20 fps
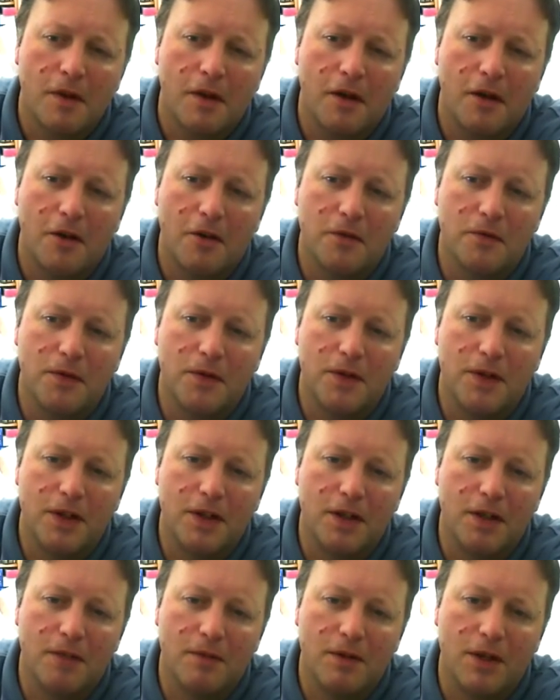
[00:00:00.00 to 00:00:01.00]
over the,
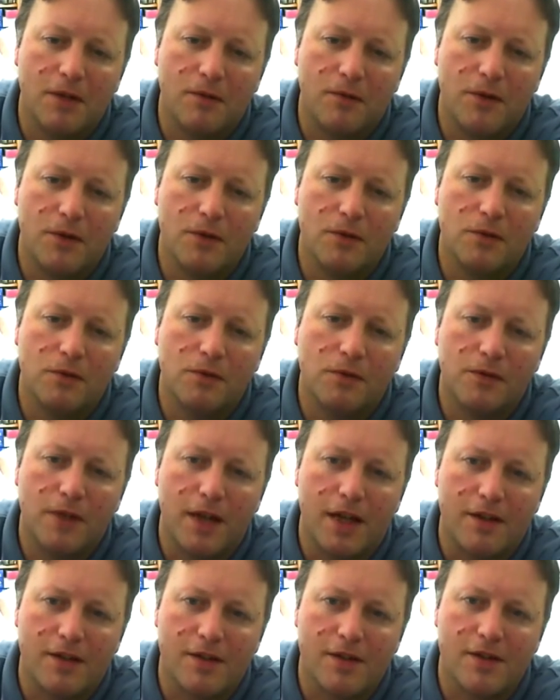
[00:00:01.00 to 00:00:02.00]
you can feel
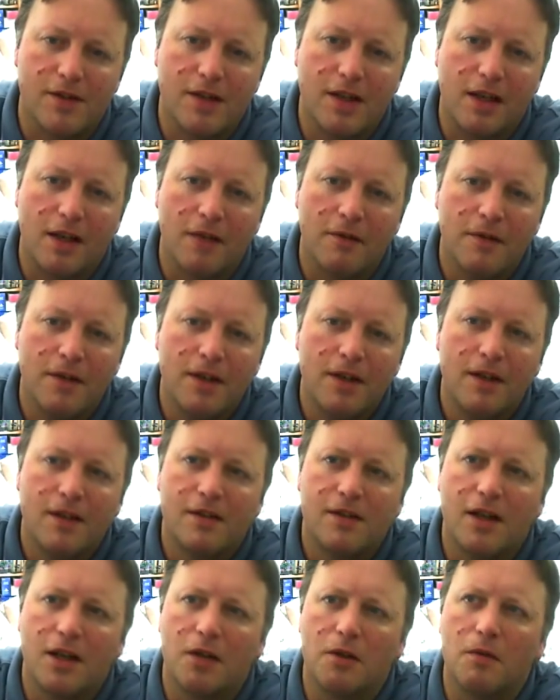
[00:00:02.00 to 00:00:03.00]
that's a sticker
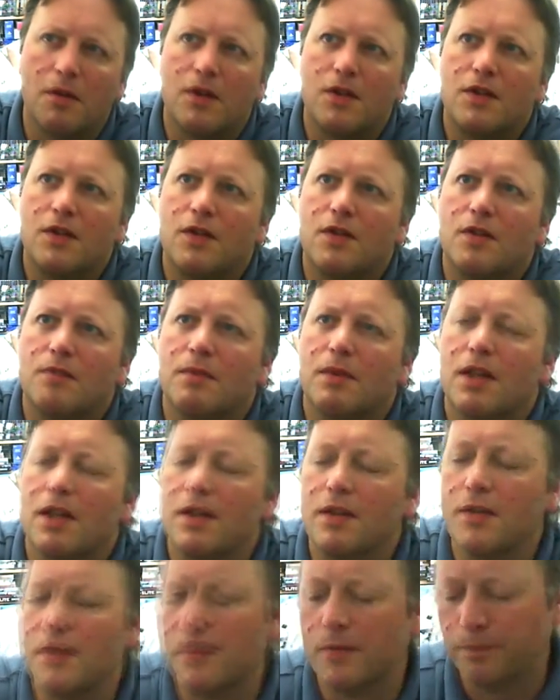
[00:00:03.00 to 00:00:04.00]
saying which system it
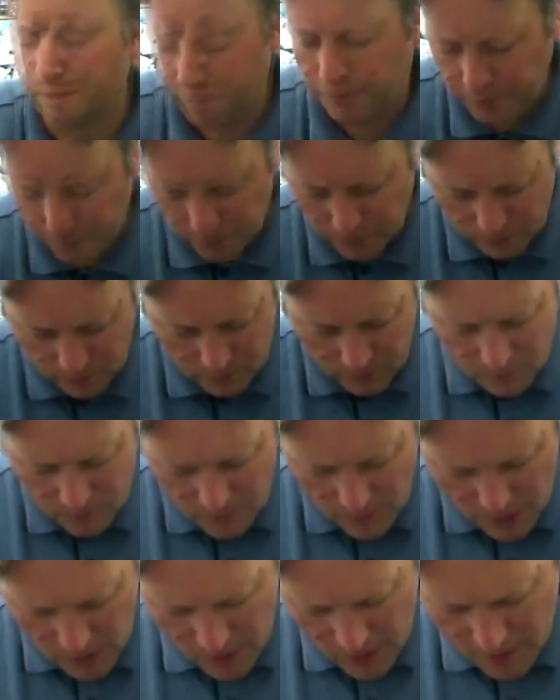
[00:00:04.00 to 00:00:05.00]
is.
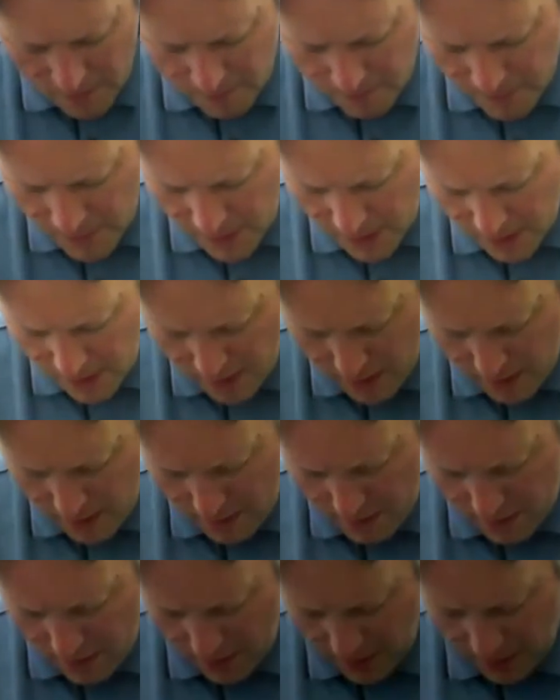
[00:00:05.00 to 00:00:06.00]
I
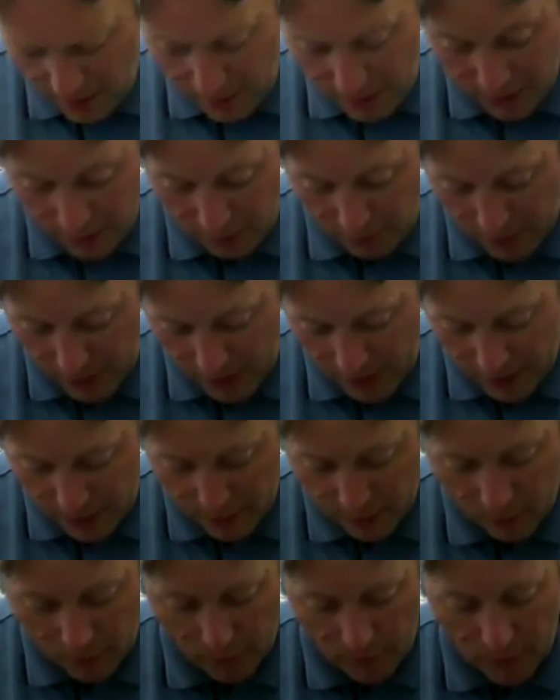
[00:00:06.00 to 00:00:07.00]
don't think I've played this
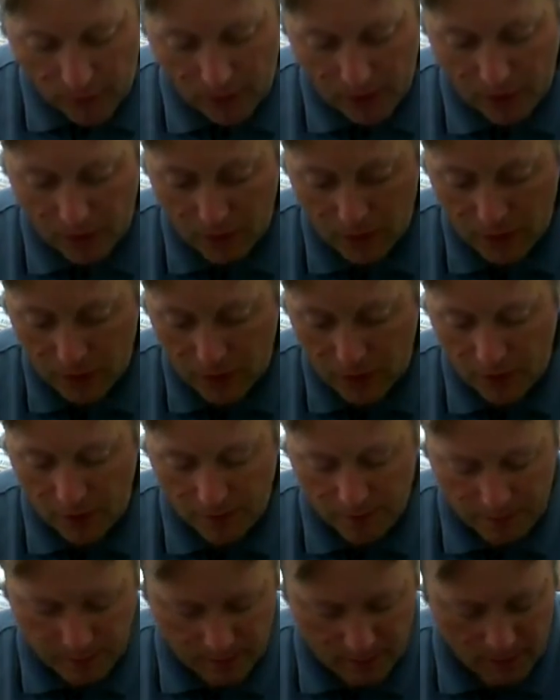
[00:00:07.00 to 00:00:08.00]
for a very long
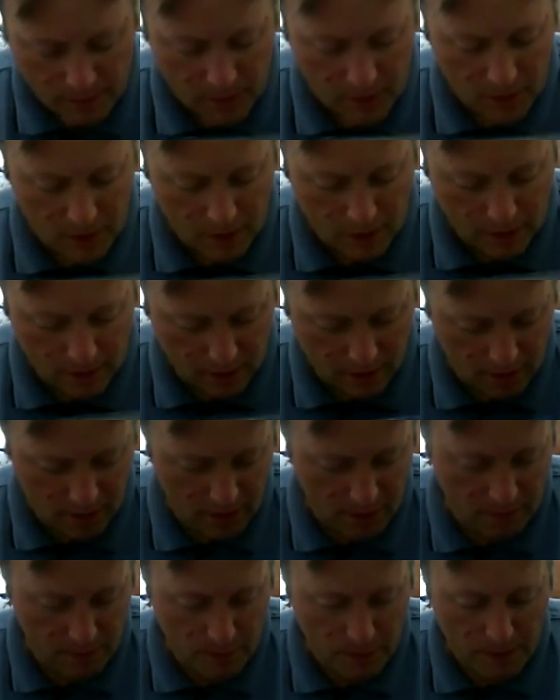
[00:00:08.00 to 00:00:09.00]
time,
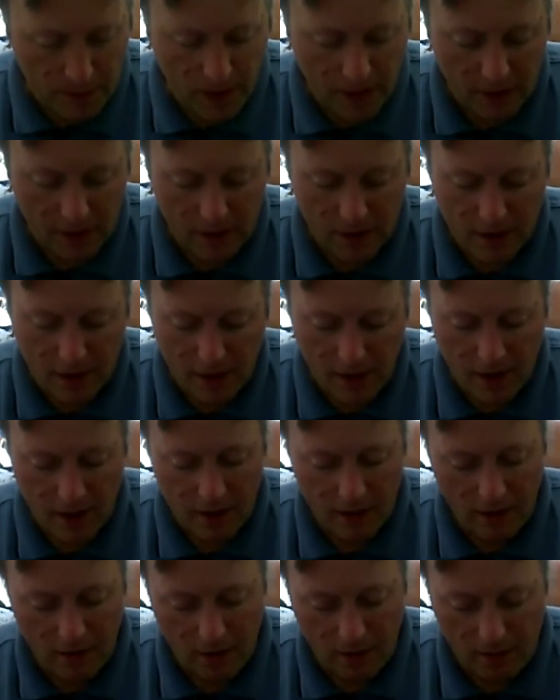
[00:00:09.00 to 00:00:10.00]
but back in the
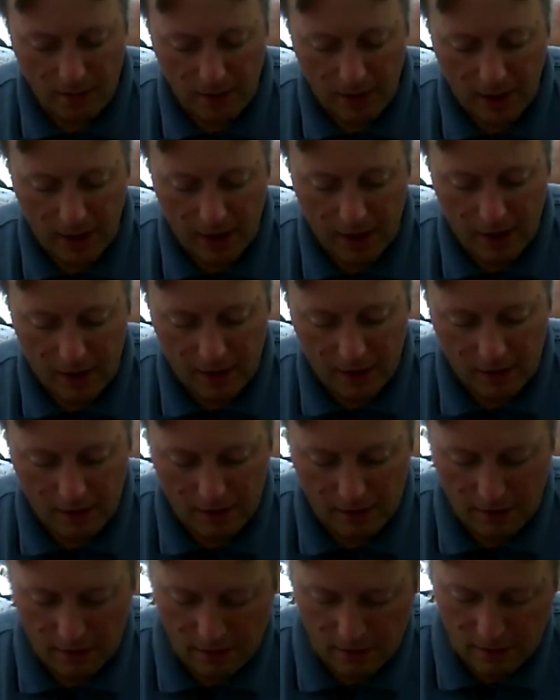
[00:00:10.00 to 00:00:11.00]
day I played it
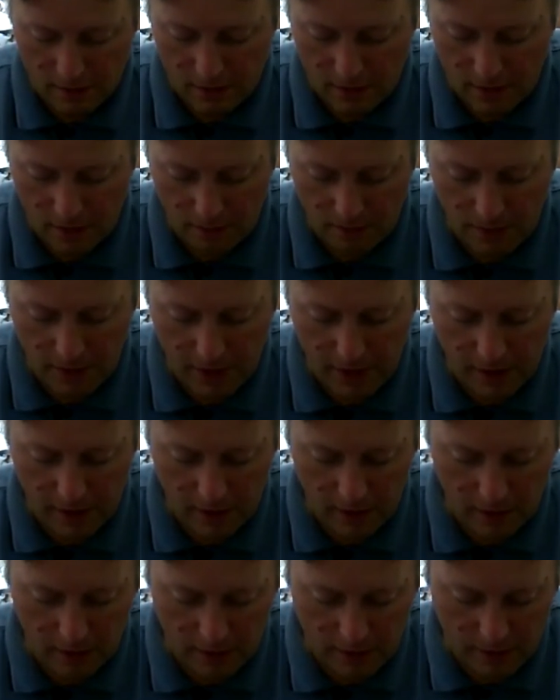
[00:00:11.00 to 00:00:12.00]
a
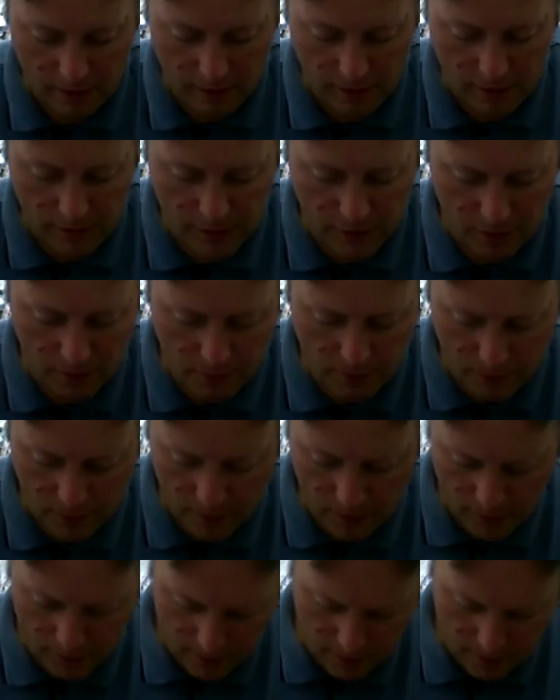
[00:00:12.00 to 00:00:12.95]
lot. I'm just seeing whether